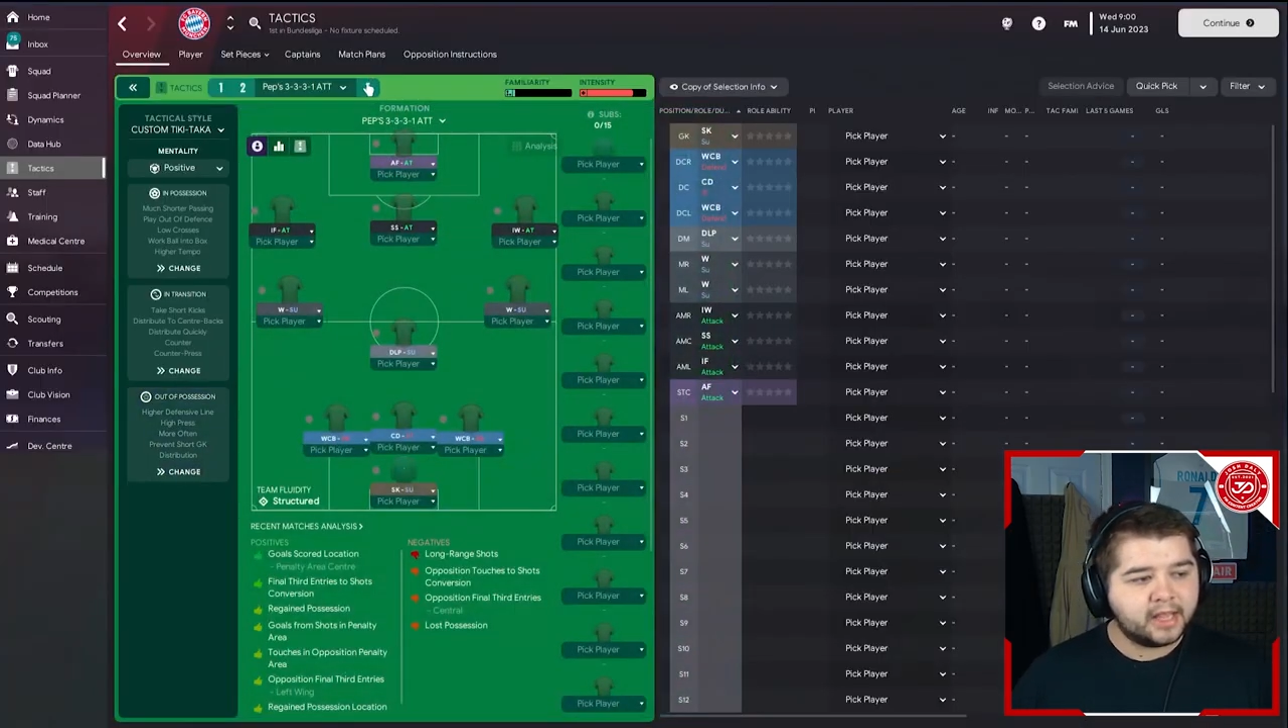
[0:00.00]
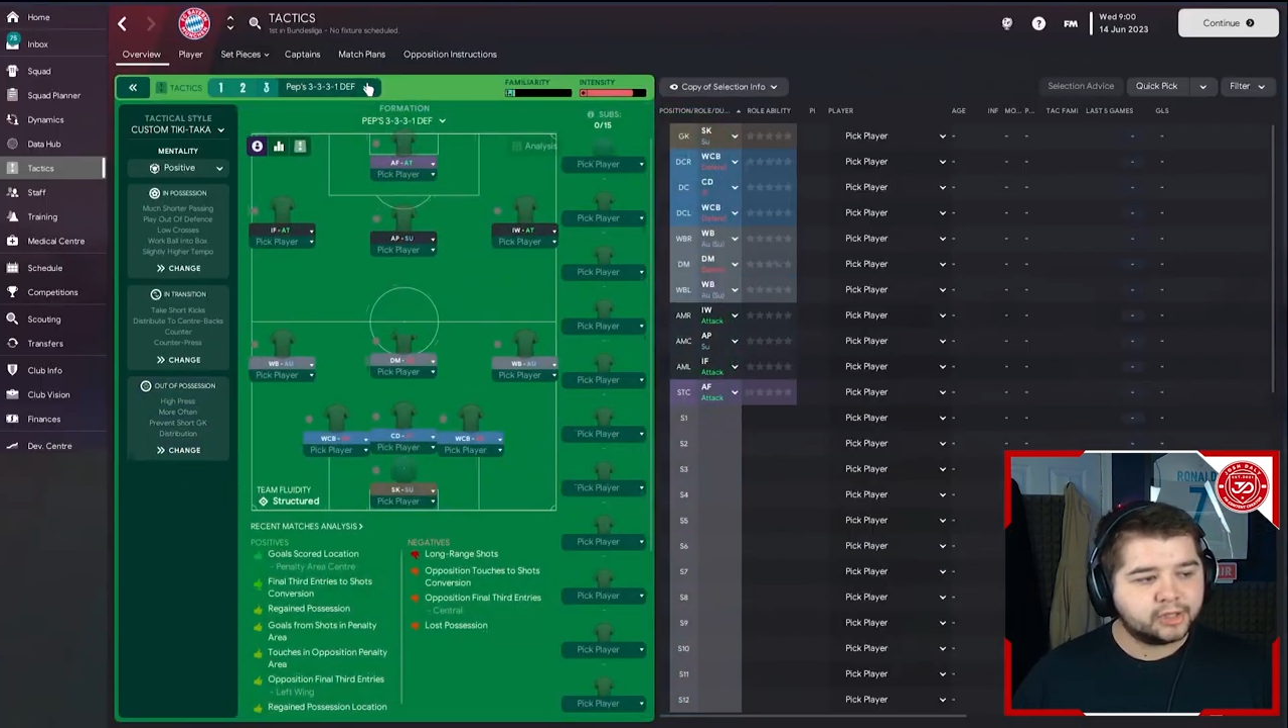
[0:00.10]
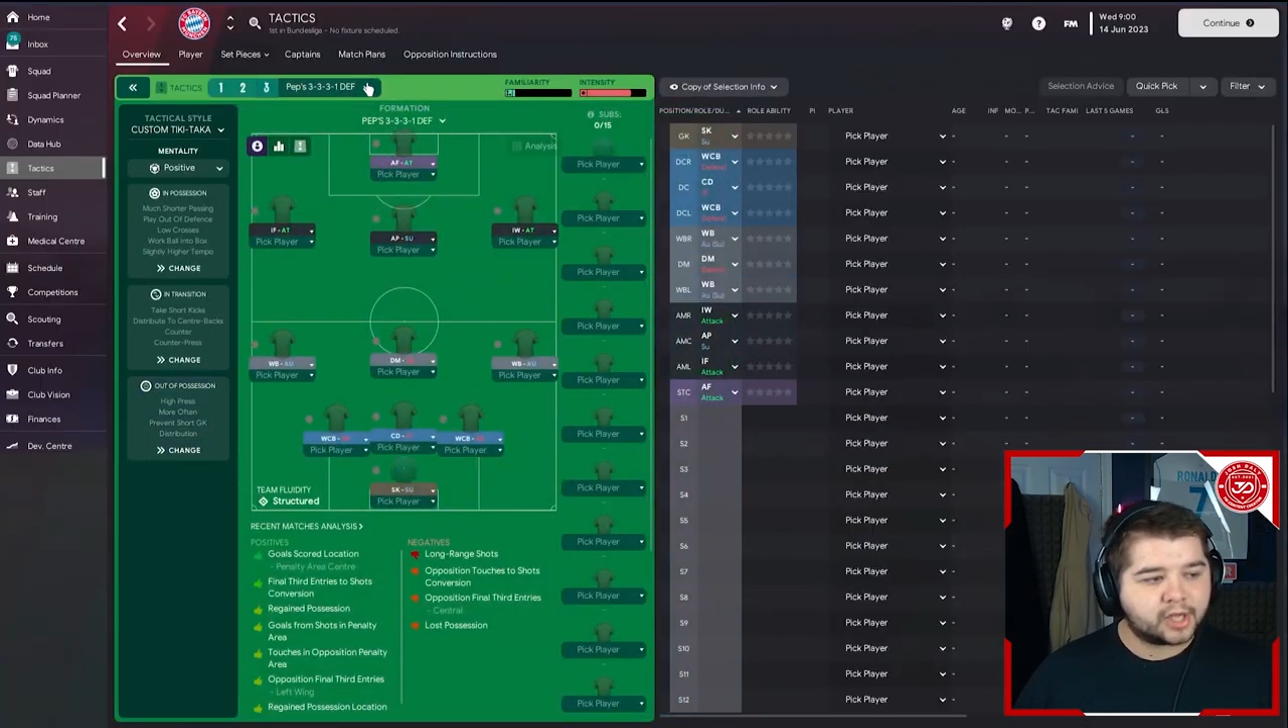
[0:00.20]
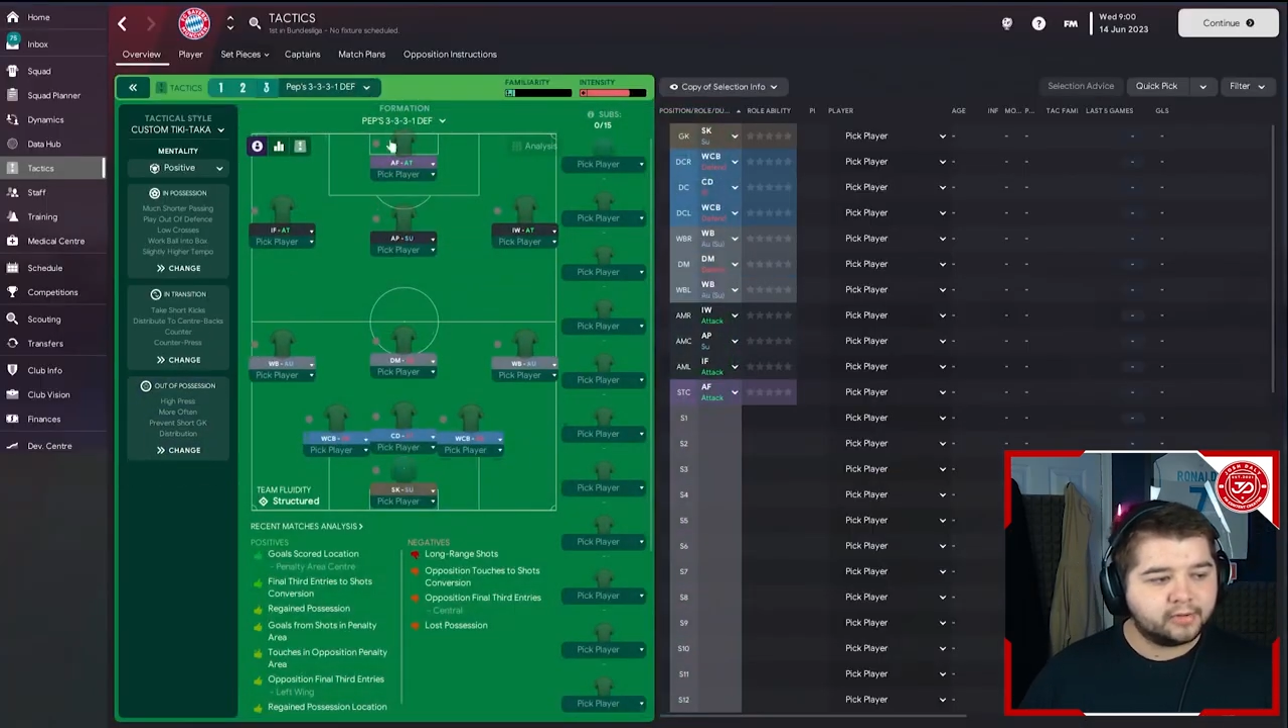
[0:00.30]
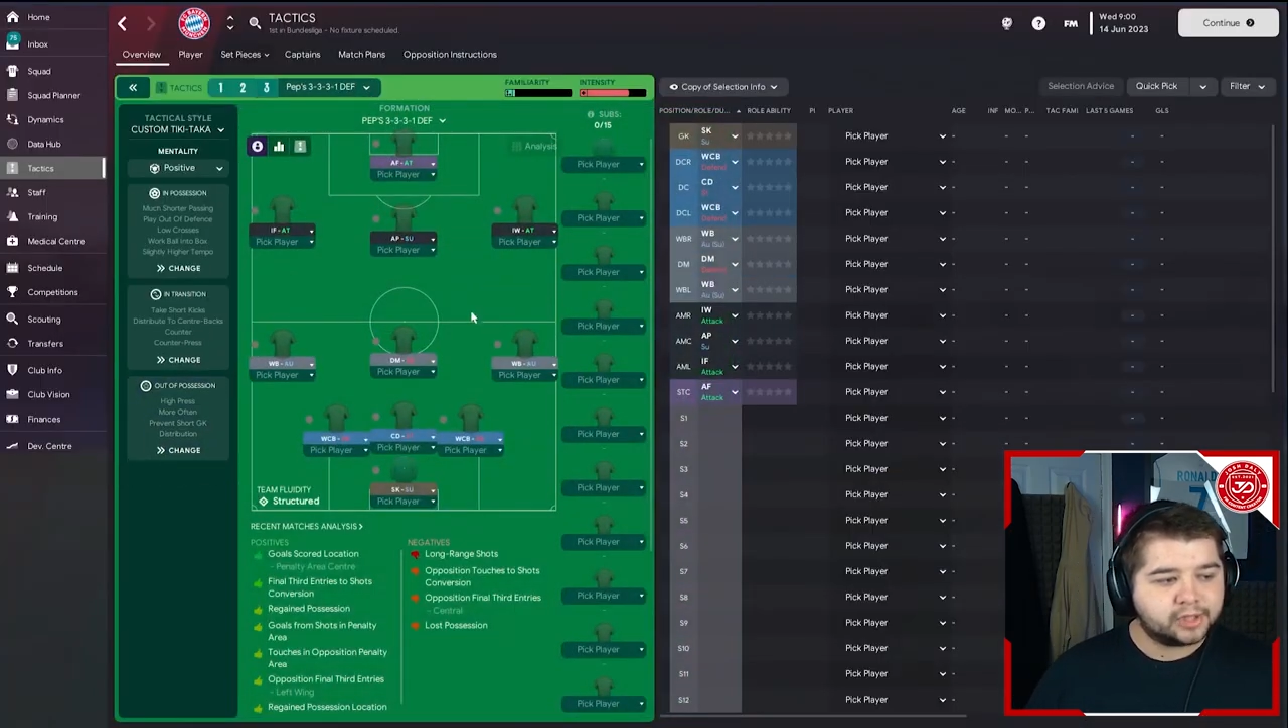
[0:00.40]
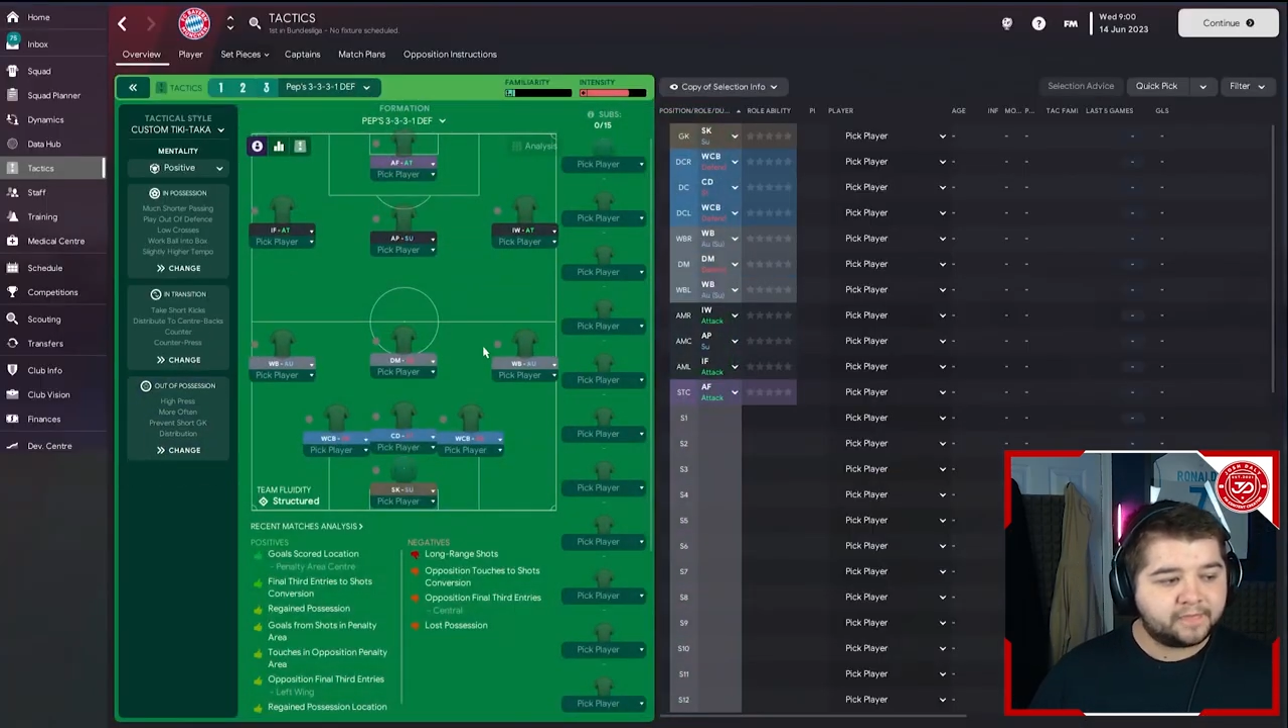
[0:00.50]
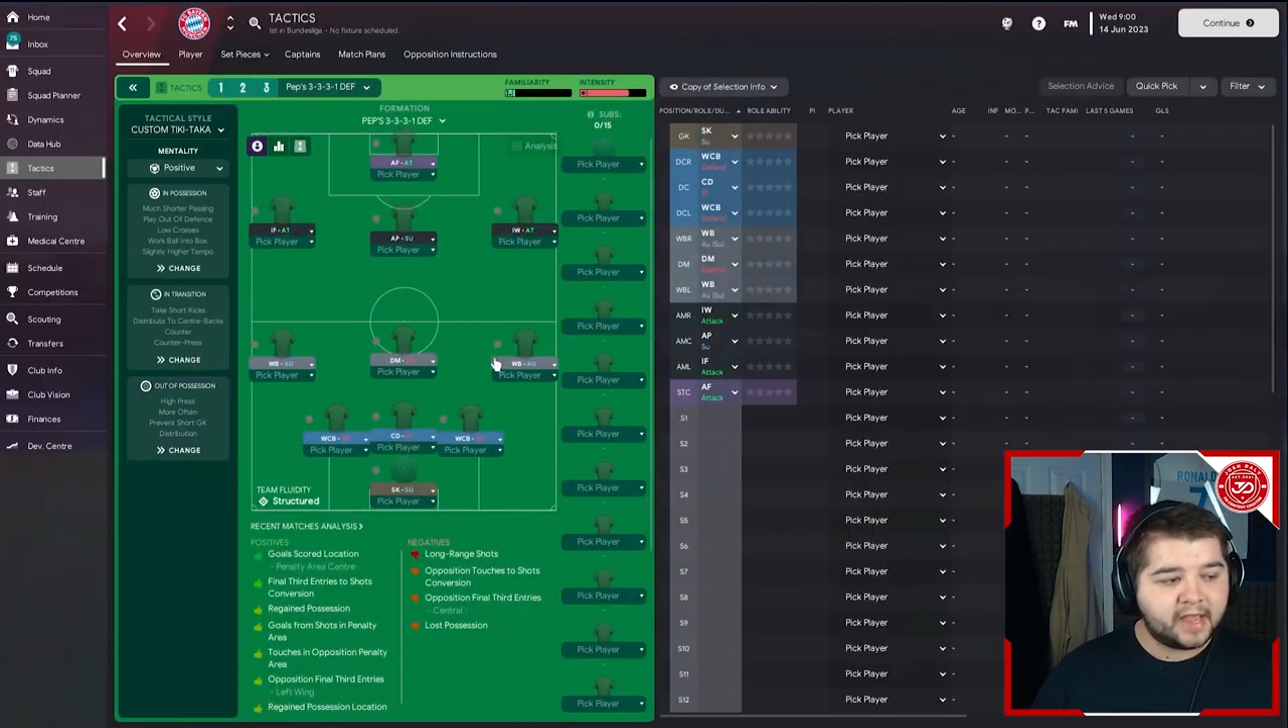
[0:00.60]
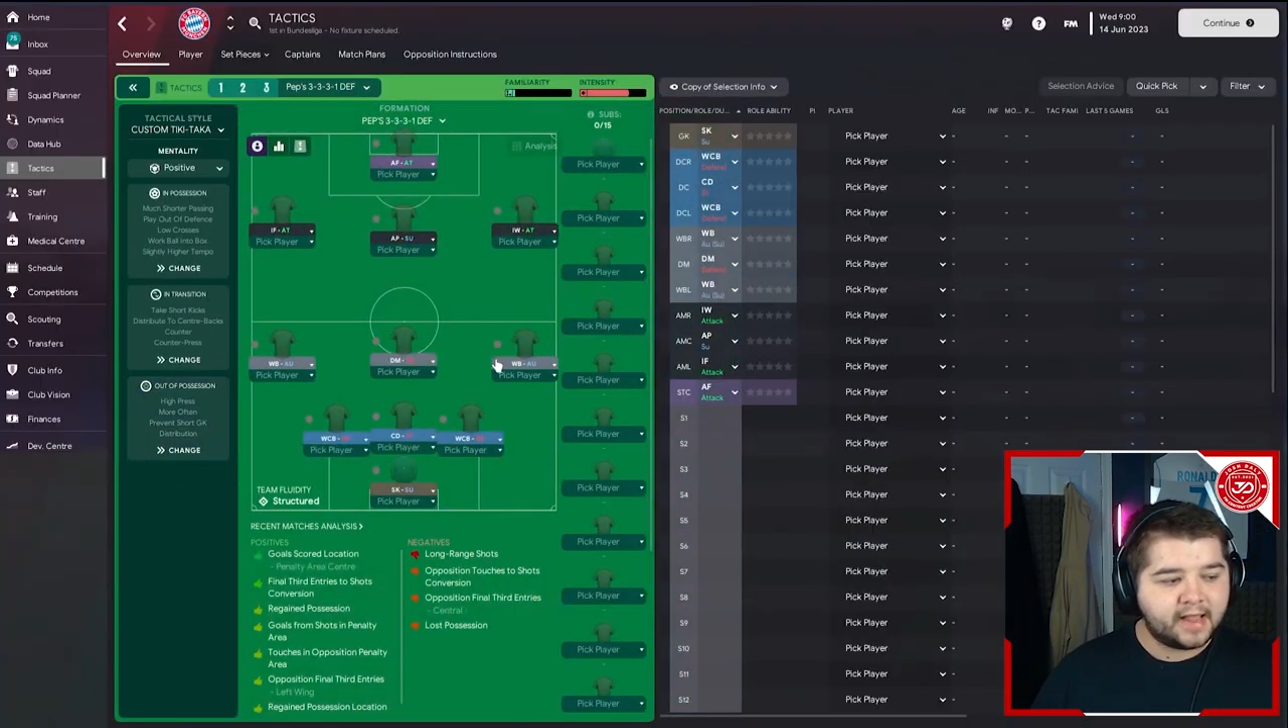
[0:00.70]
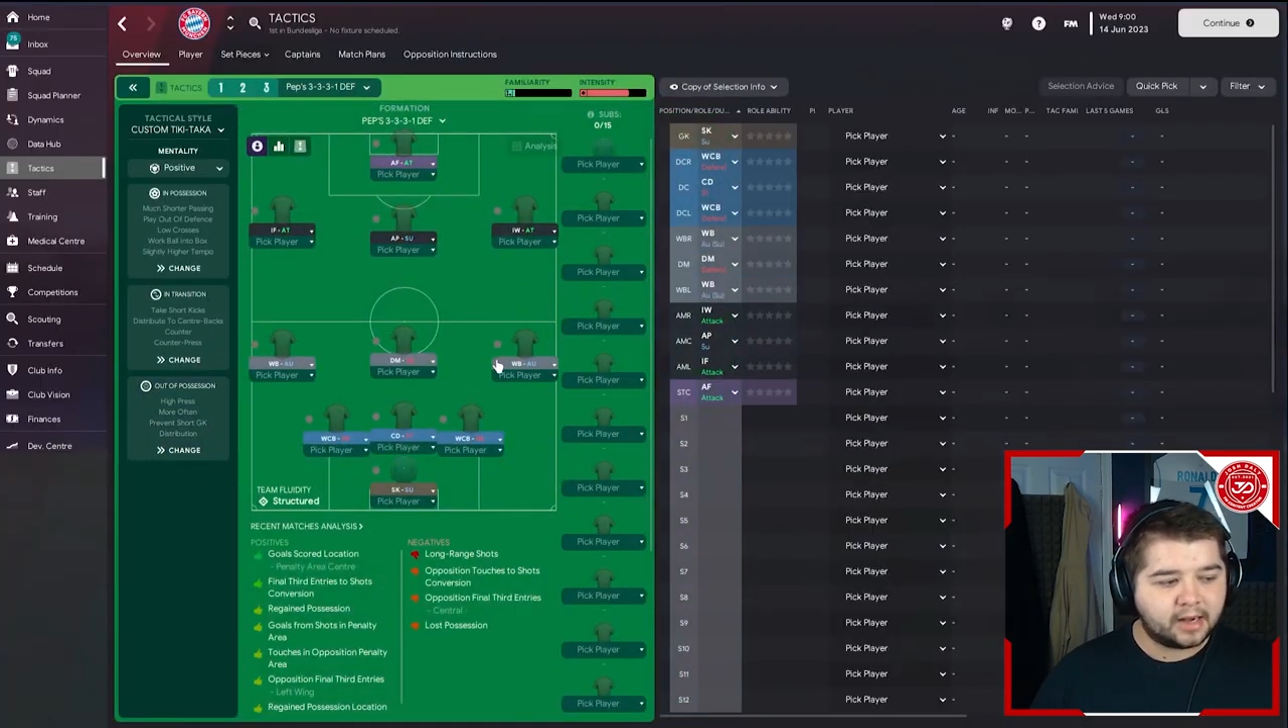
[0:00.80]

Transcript: is going to be